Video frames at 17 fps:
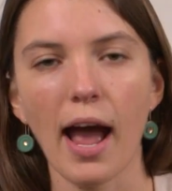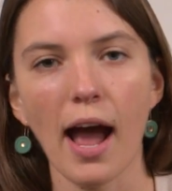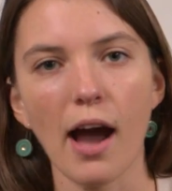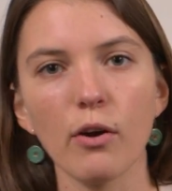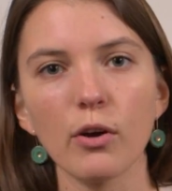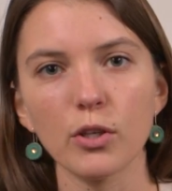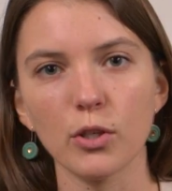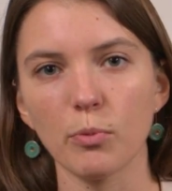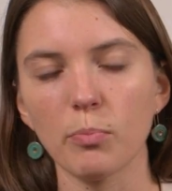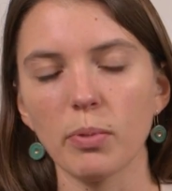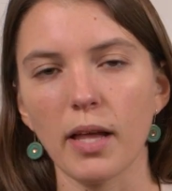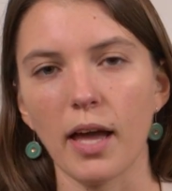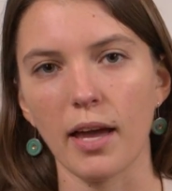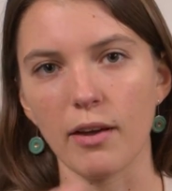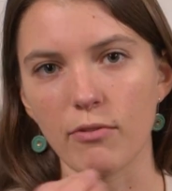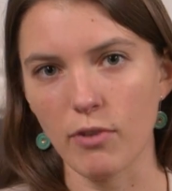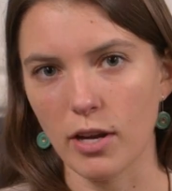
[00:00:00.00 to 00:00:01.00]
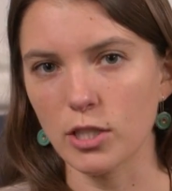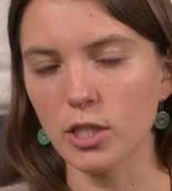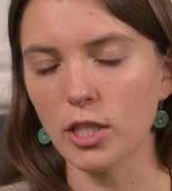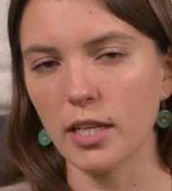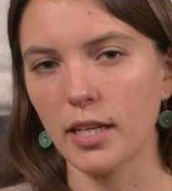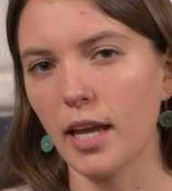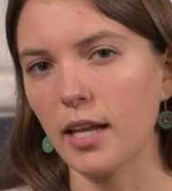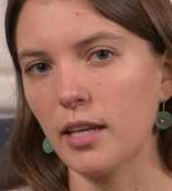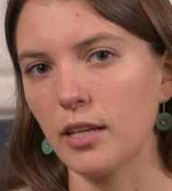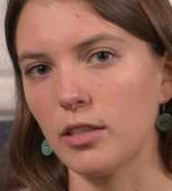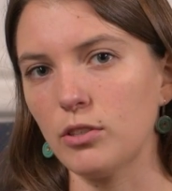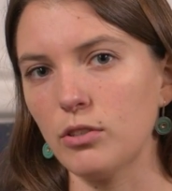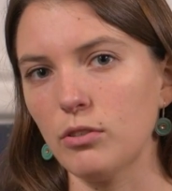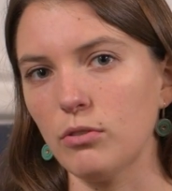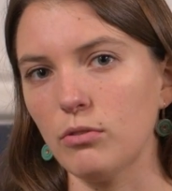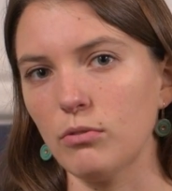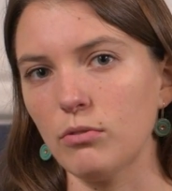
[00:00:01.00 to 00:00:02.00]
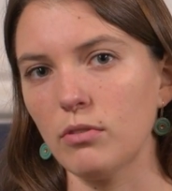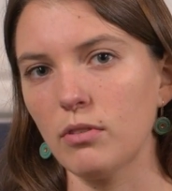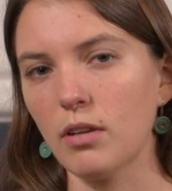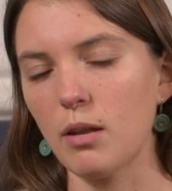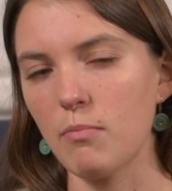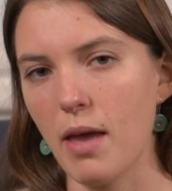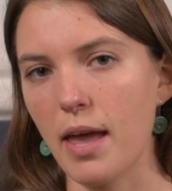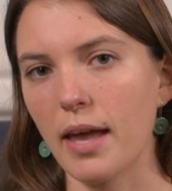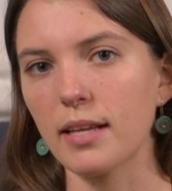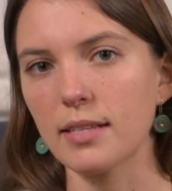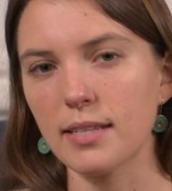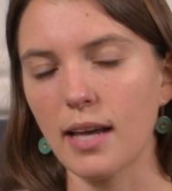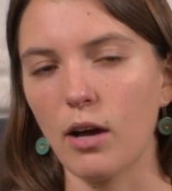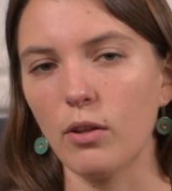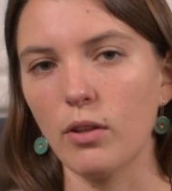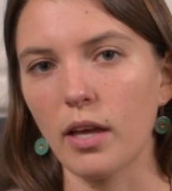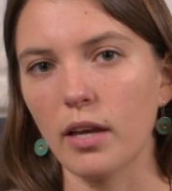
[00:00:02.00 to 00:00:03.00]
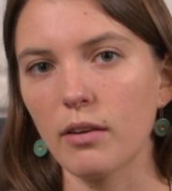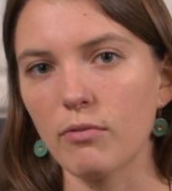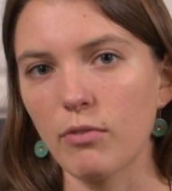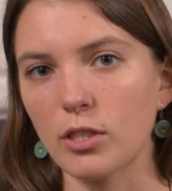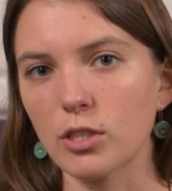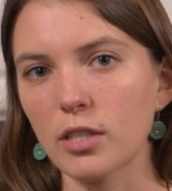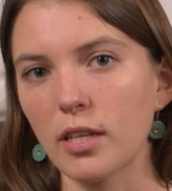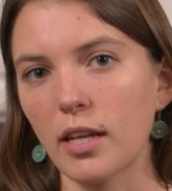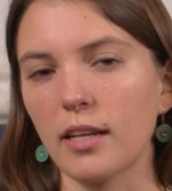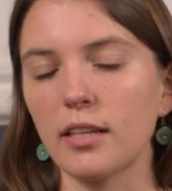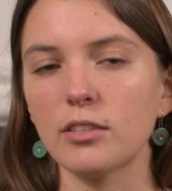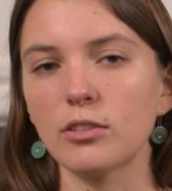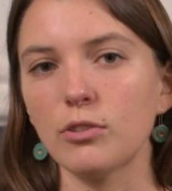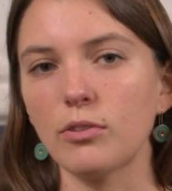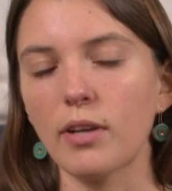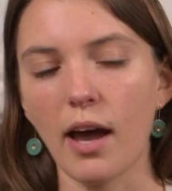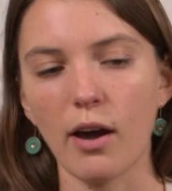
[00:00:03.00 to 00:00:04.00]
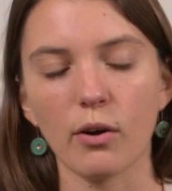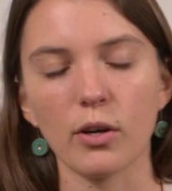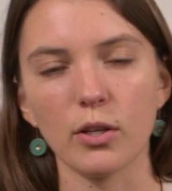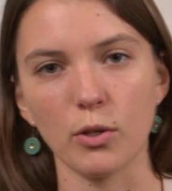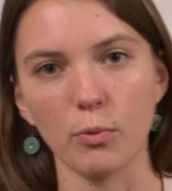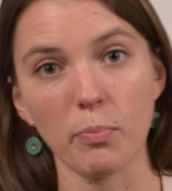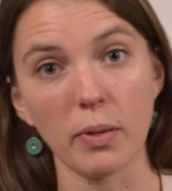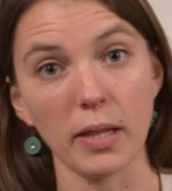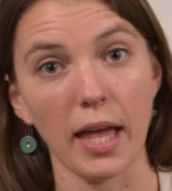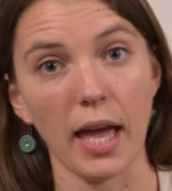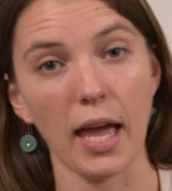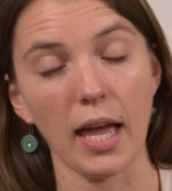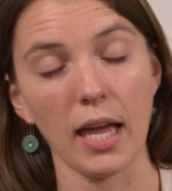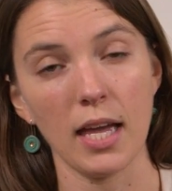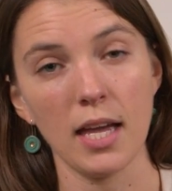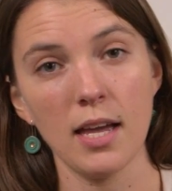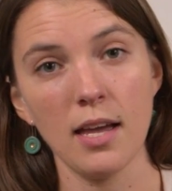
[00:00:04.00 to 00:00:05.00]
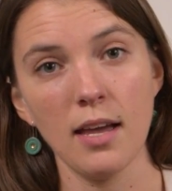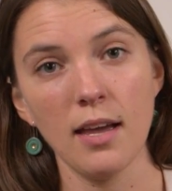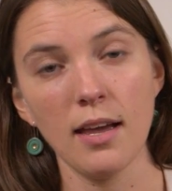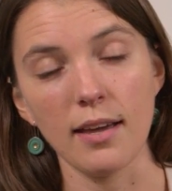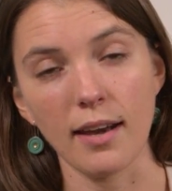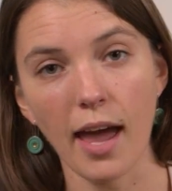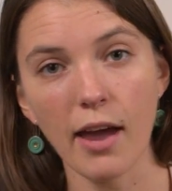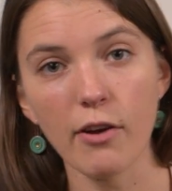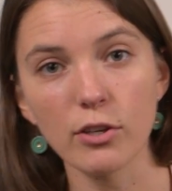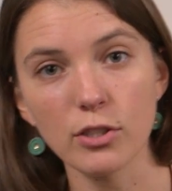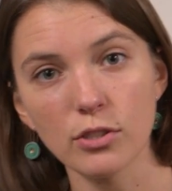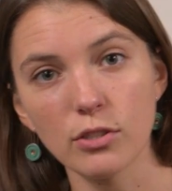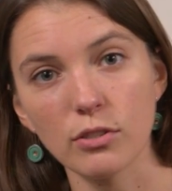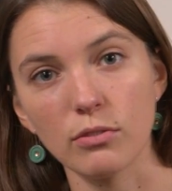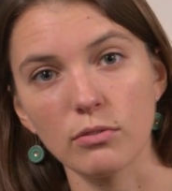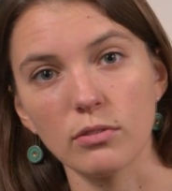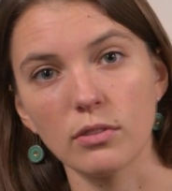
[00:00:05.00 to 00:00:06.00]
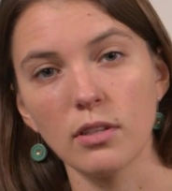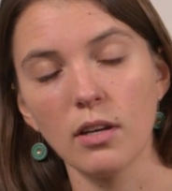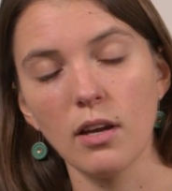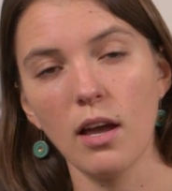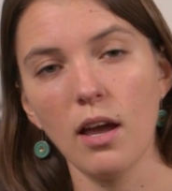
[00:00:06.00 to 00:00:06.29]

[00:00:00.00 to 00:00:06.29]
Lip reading: How can you play a French Canadian tune and make it sound like a French Canadian tune? How can you play an Irish tune